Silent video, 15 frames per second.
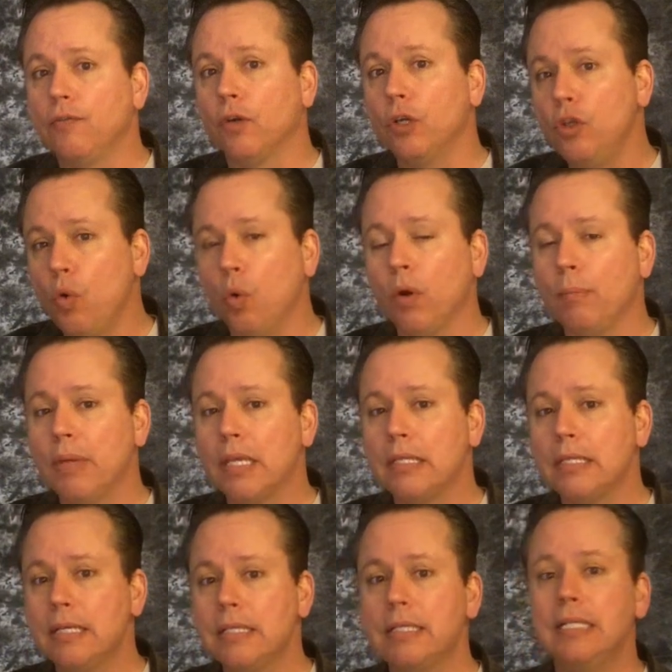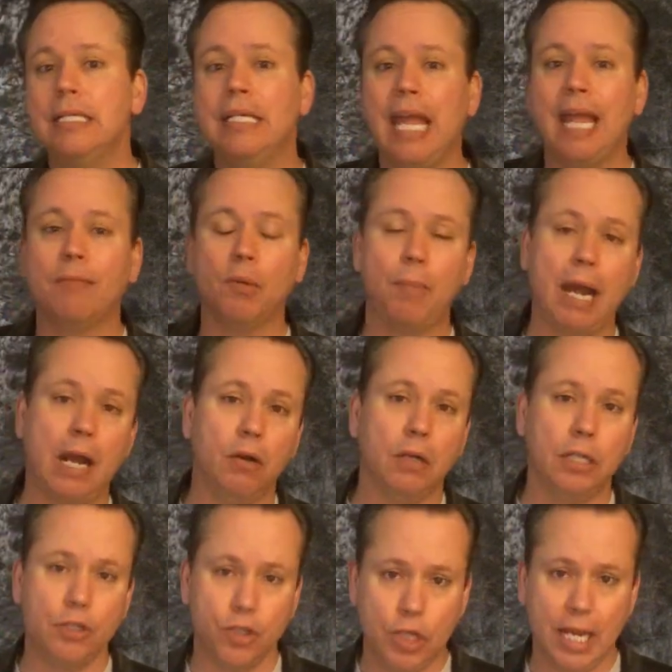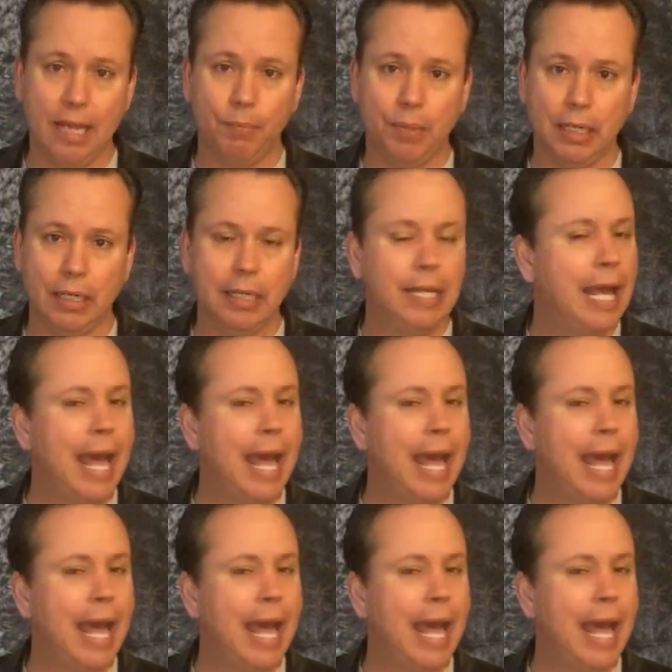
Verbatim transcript: for your business to name a powerless champion.